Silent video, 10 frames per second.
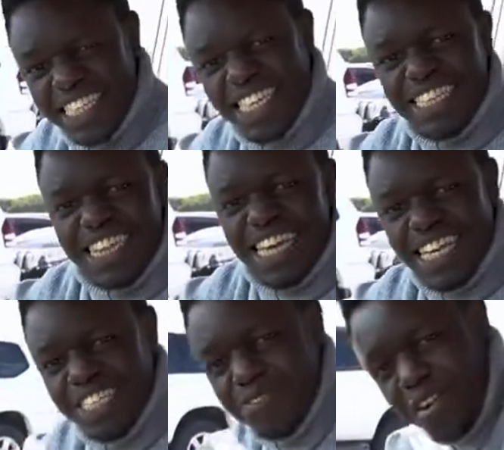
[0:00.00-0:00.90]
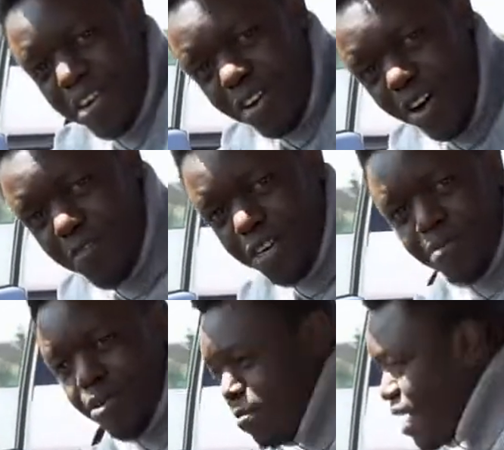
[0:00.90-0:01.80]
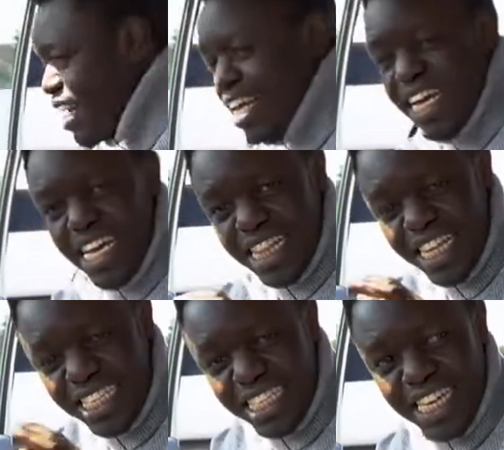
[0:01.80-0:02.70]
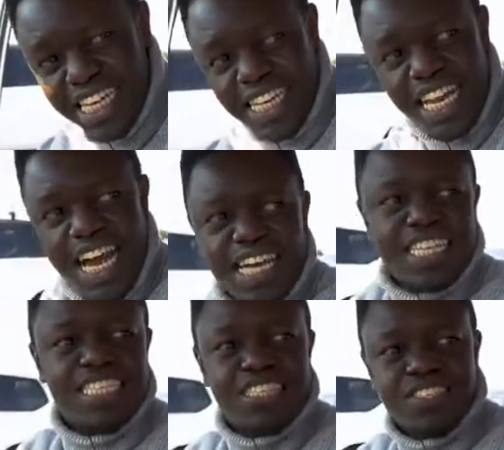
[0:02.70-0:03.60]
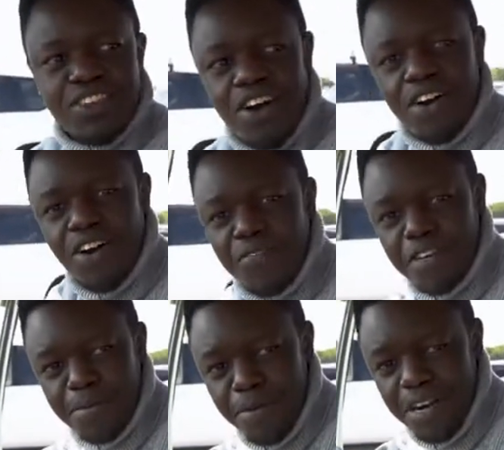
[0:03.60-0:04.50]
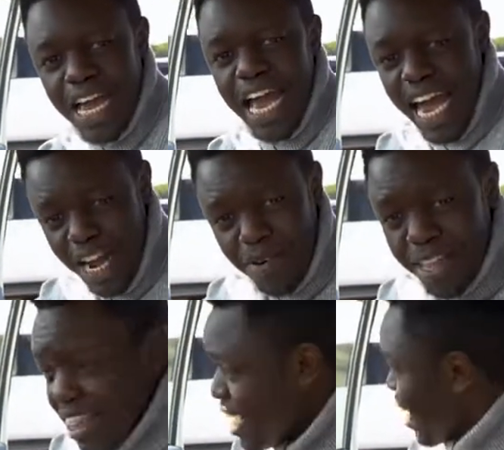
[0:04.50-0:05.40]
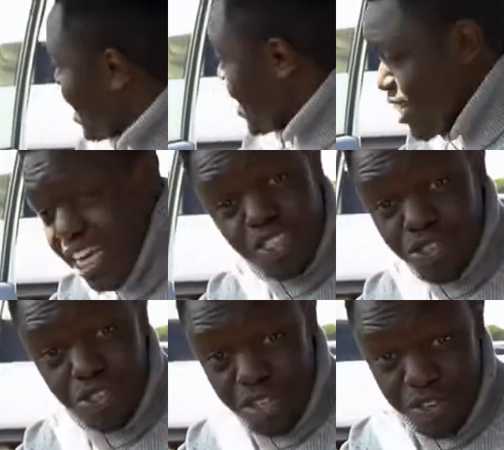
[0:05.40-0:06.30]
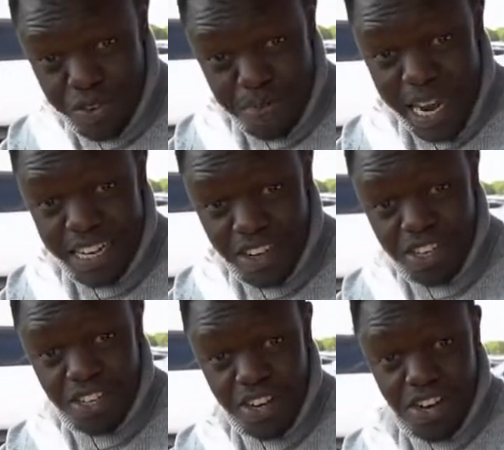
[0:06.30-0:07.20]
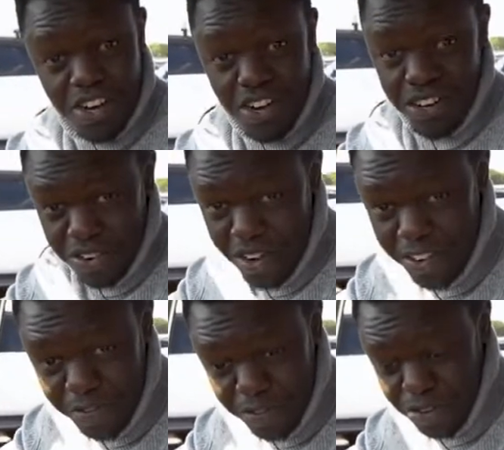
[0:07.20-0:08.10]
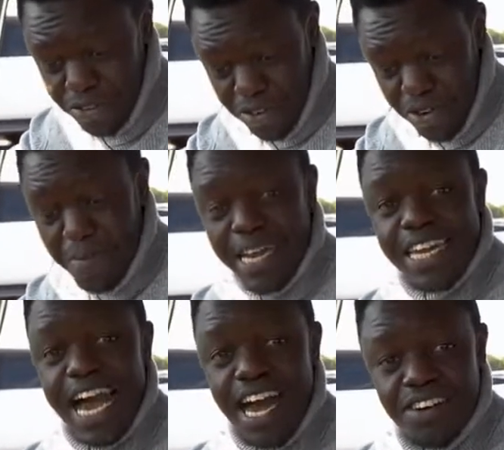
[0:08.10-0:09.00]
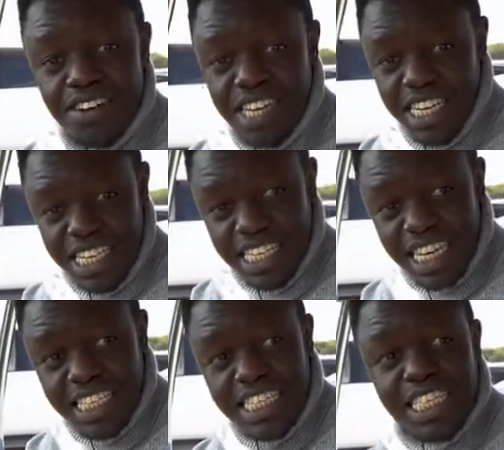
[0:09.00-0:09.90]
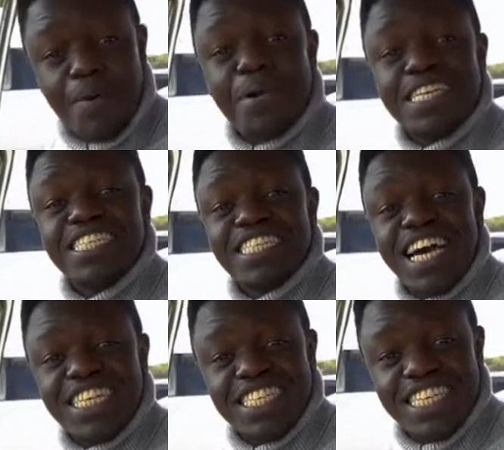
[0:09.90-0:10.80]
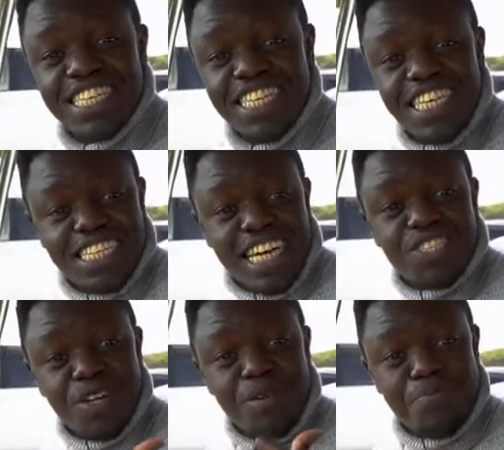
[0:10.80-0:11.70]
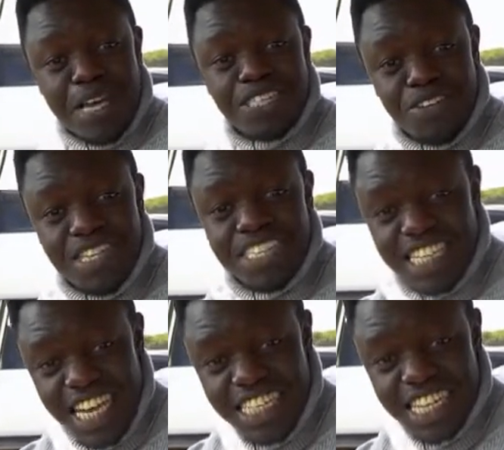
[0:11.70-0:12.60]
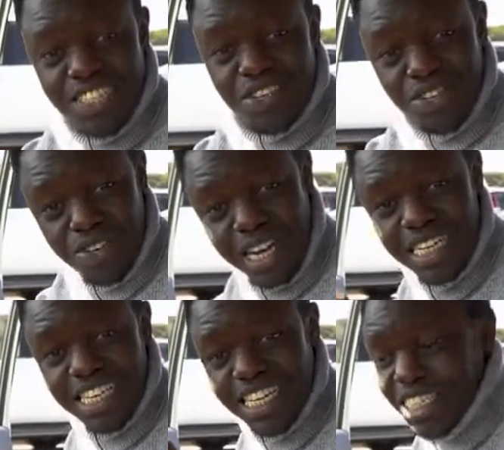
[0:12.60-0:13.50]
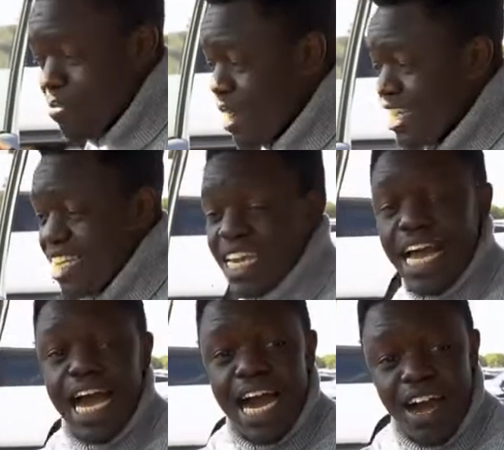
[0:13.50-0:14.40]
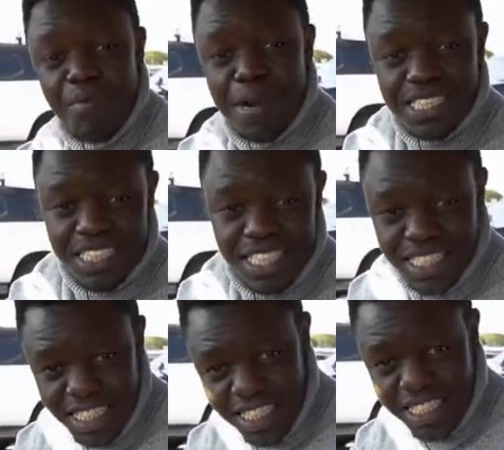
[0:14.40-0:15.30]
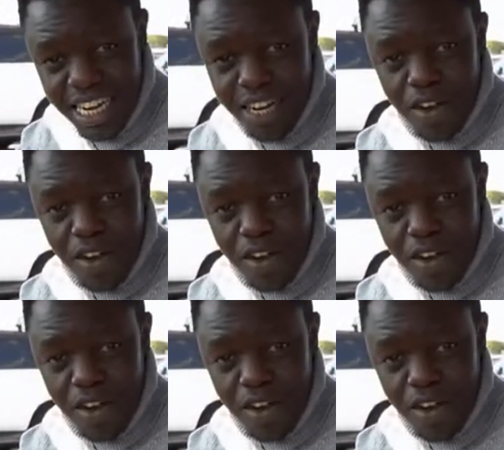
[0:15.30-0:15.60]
this thing is very comfortable, man. The seat here is so comfortable. And one thing that you might not know, or you have to know by now, is that the Japanese taxi is actually based on the Sienta. So you can just imagine how much these seats are